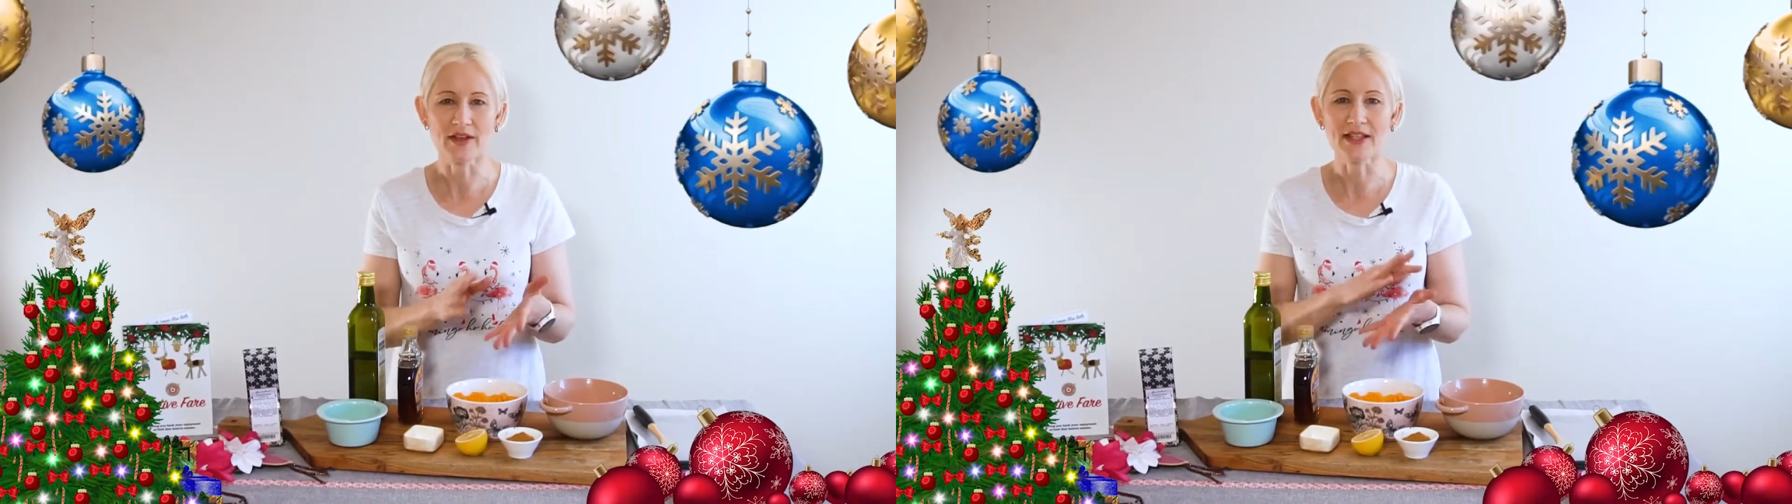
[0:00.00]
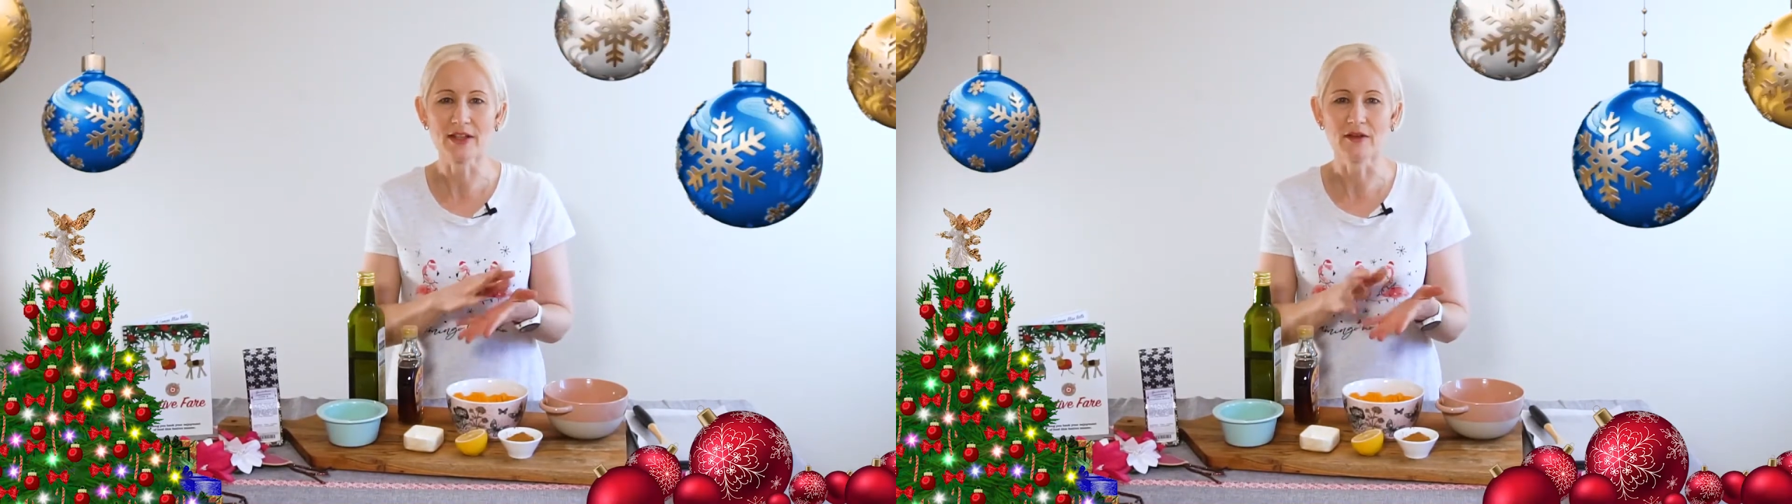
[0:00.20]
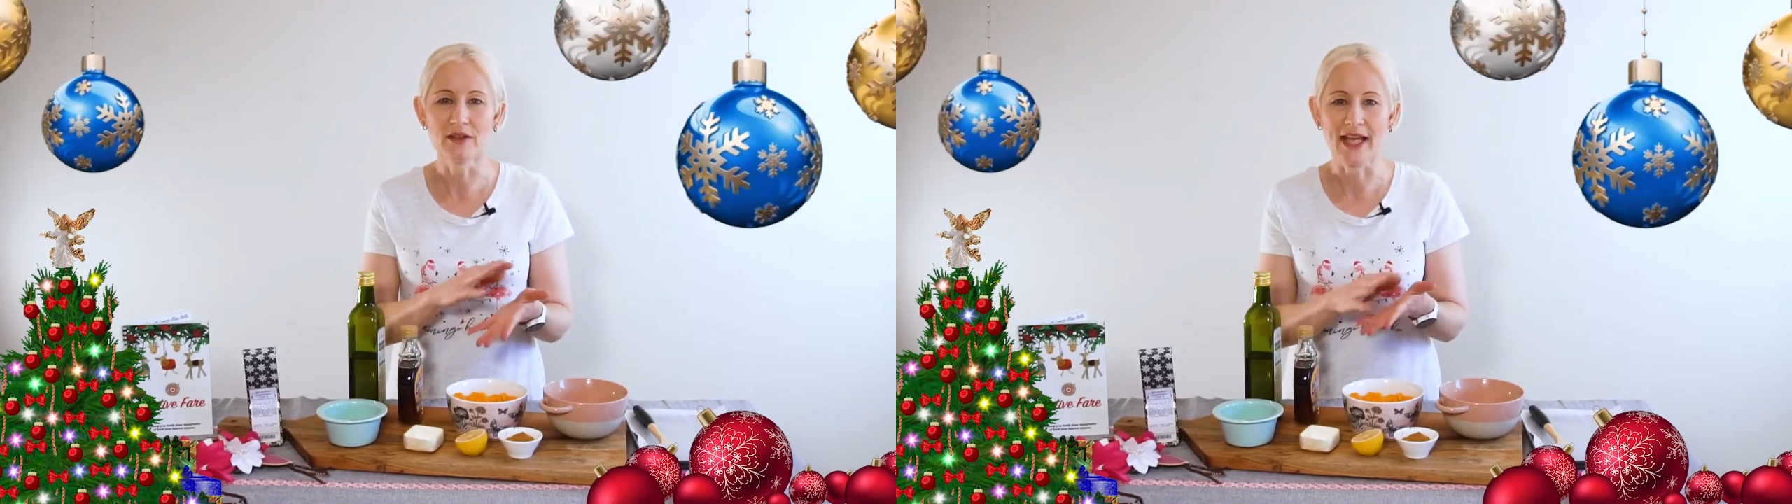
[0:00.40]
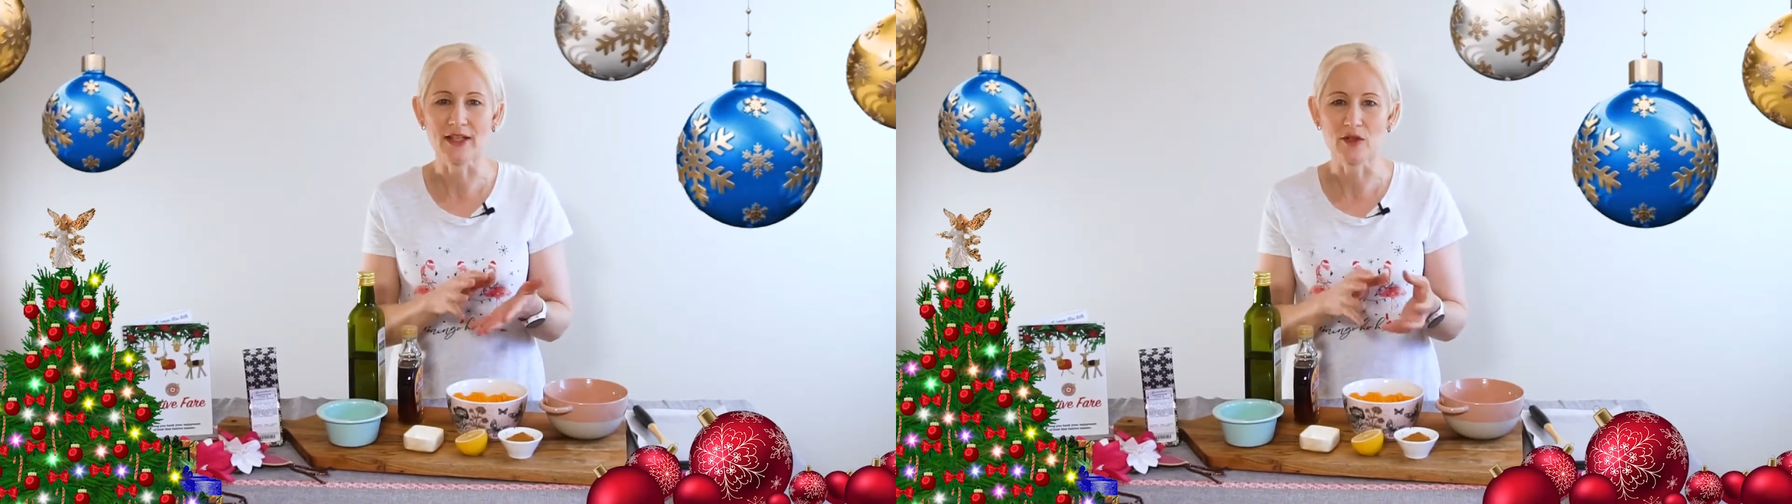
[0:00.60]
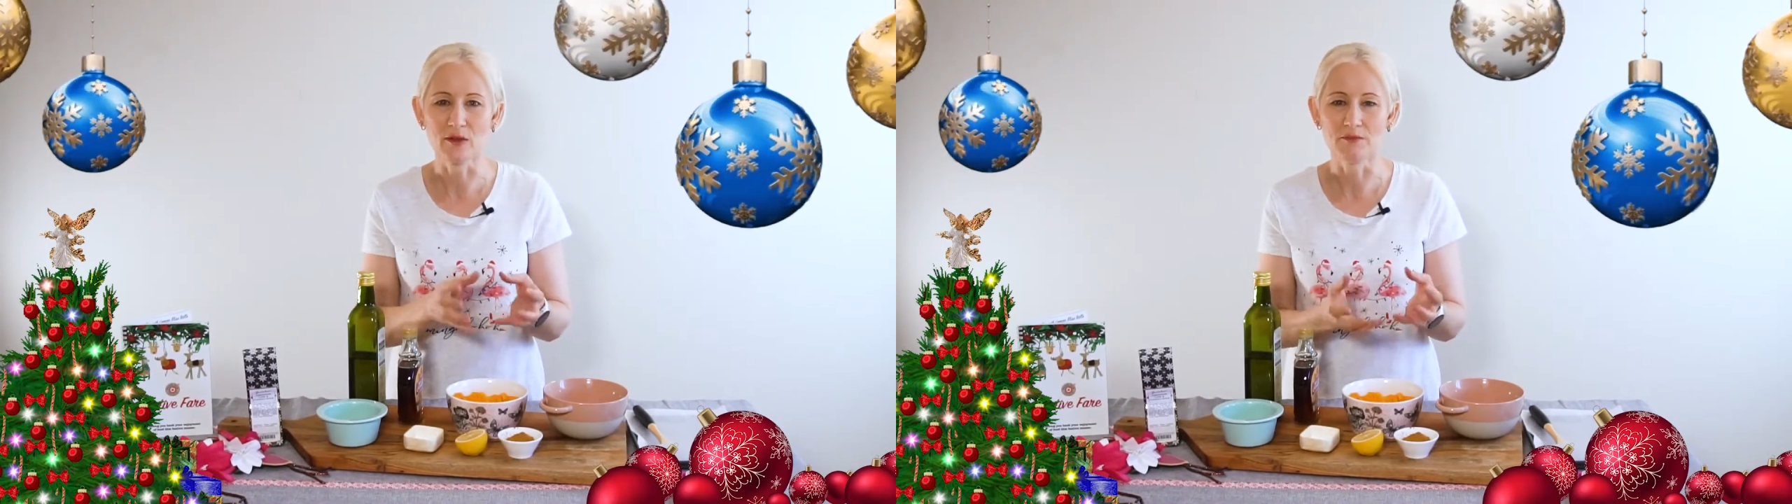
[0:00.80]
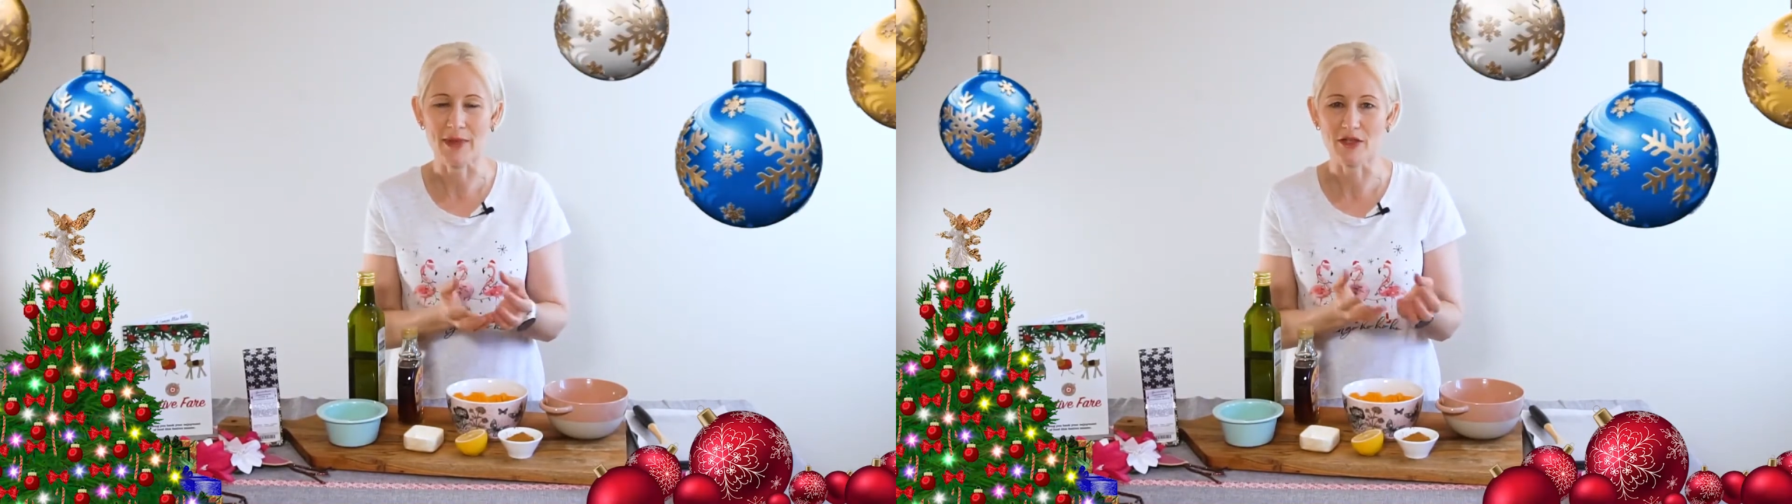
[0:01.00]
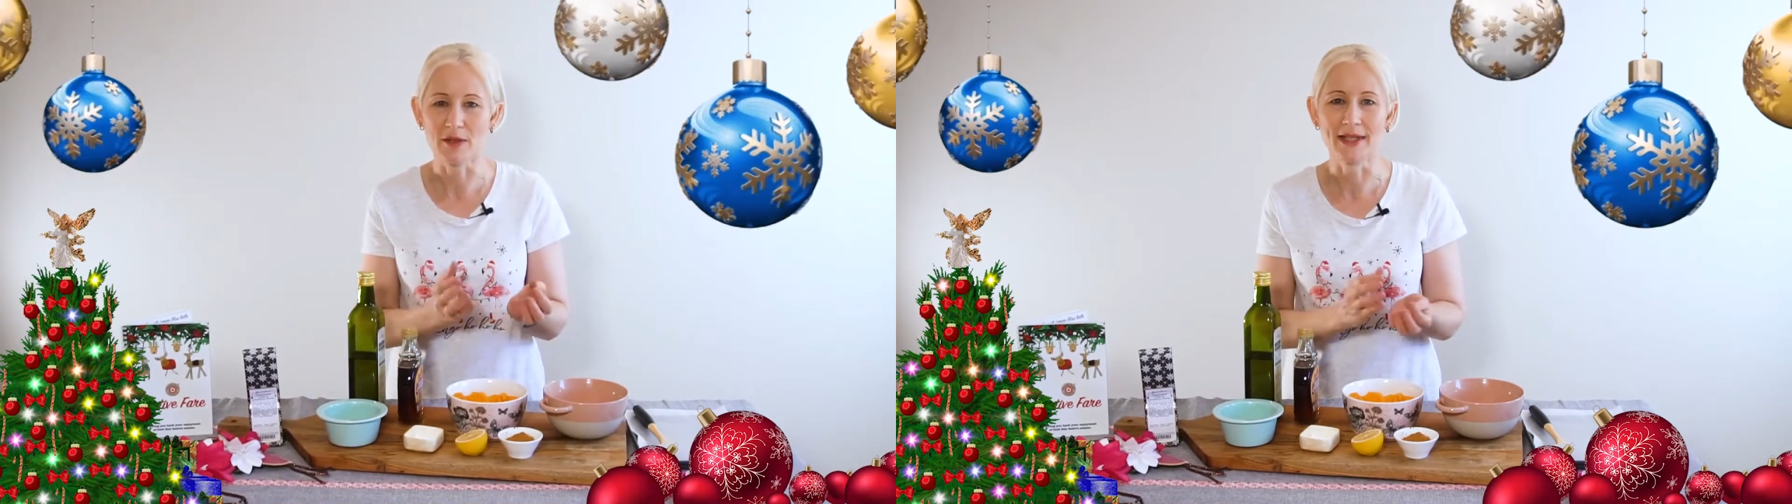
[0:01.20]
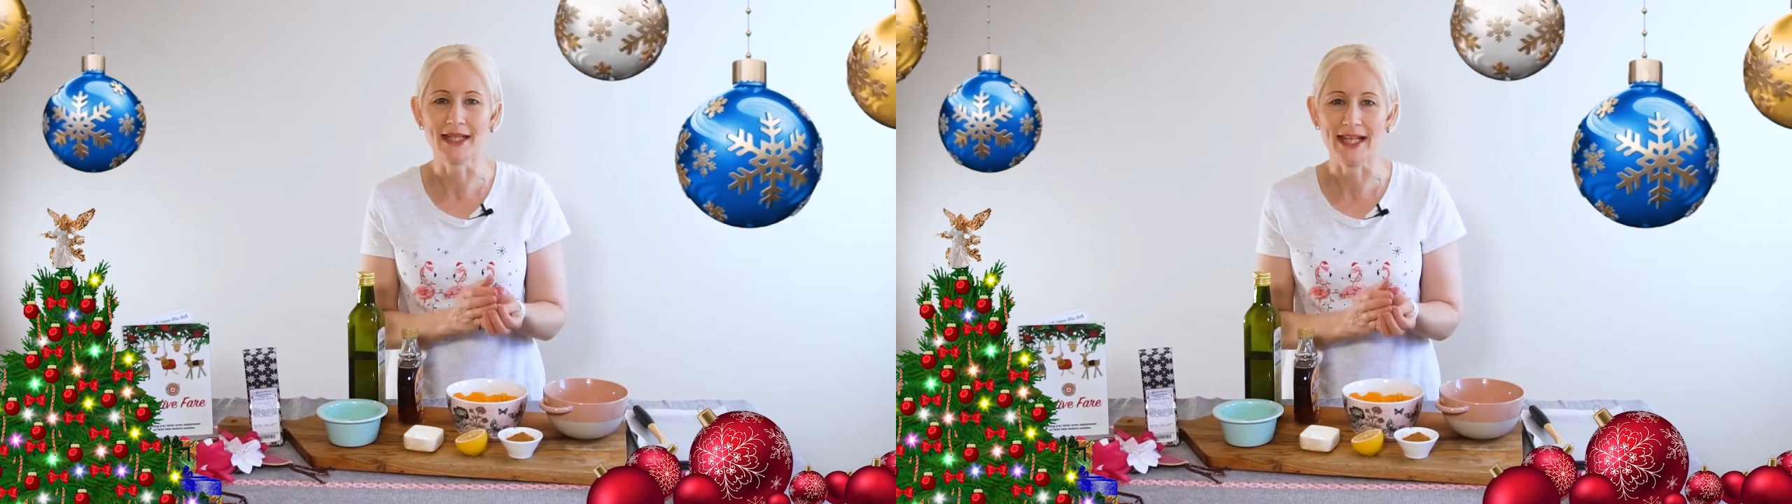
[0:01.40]
little
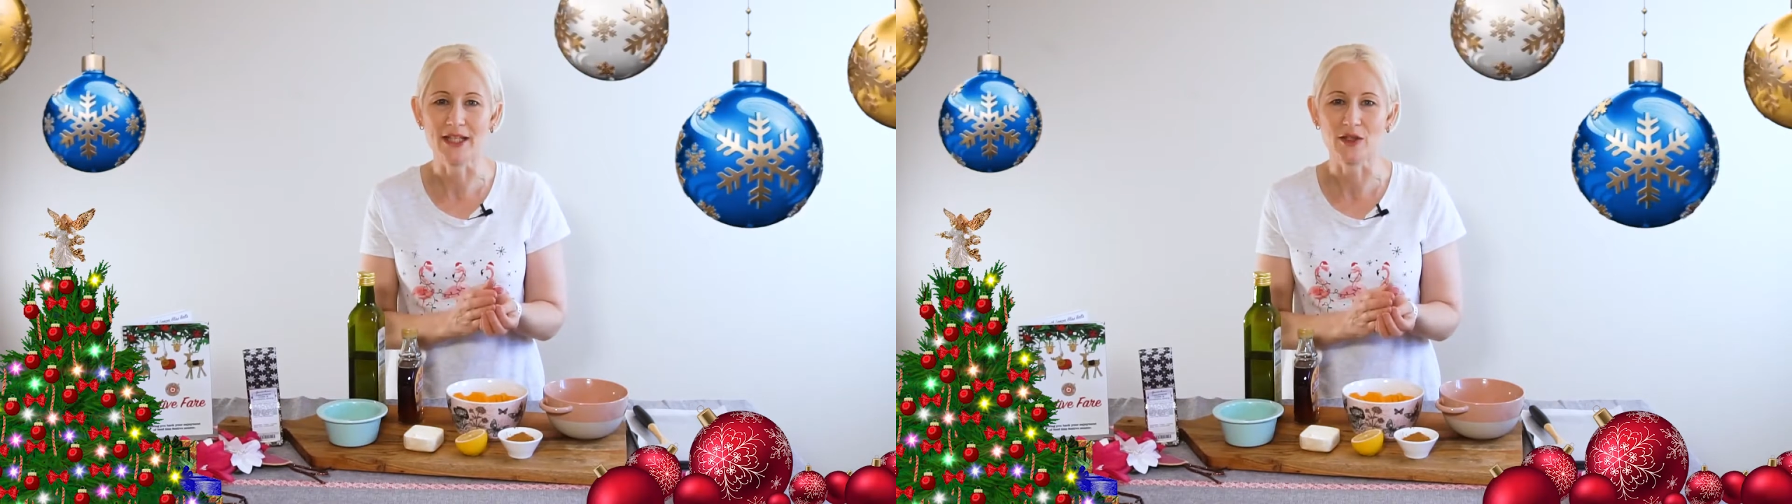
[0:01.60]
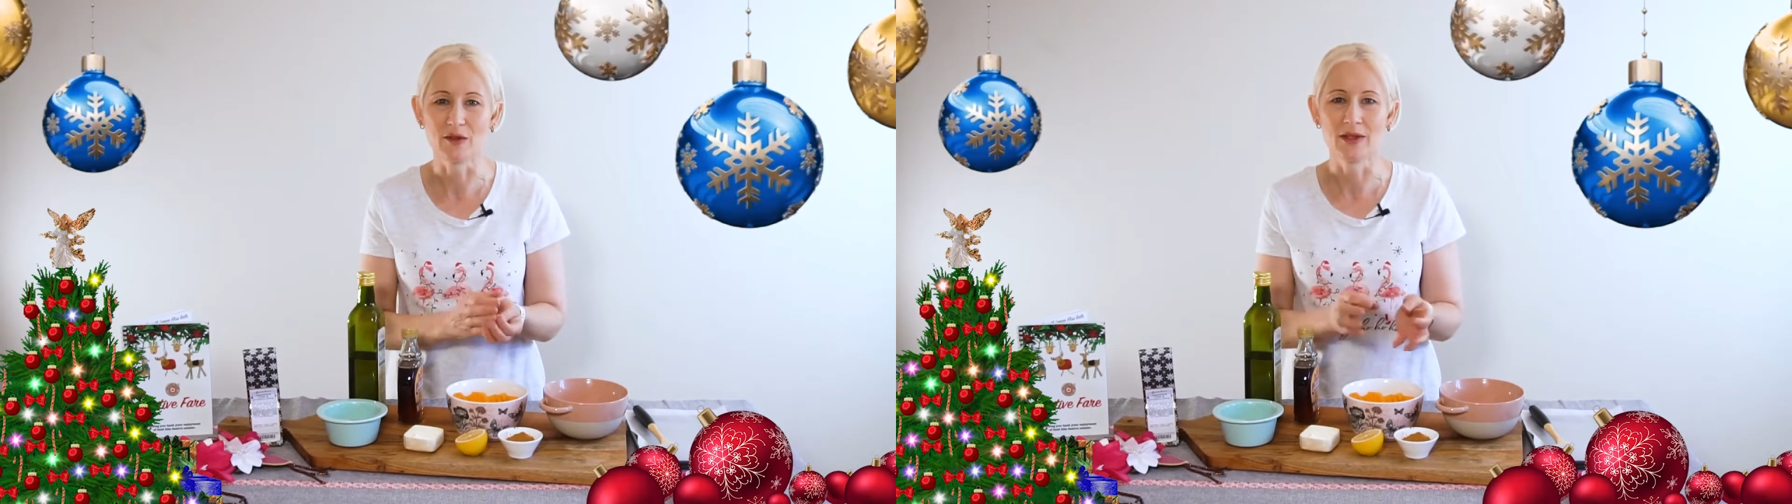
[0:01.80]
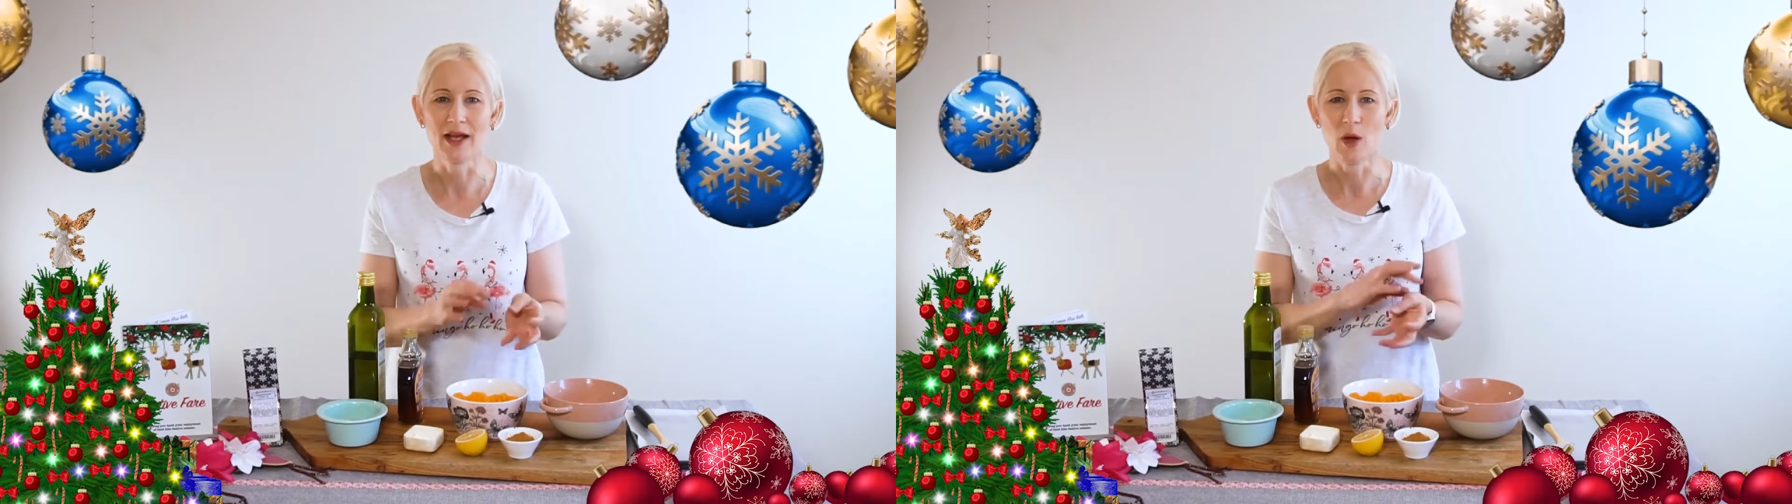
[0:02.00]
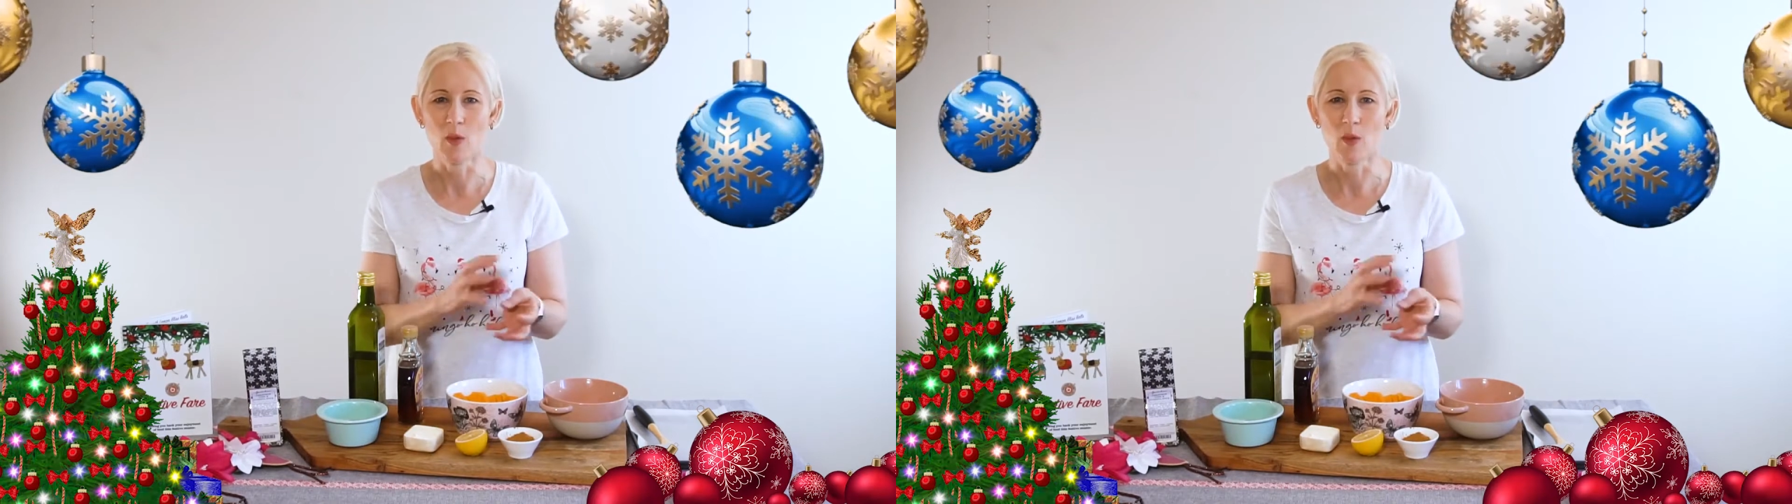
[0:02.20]
mushroom and lentil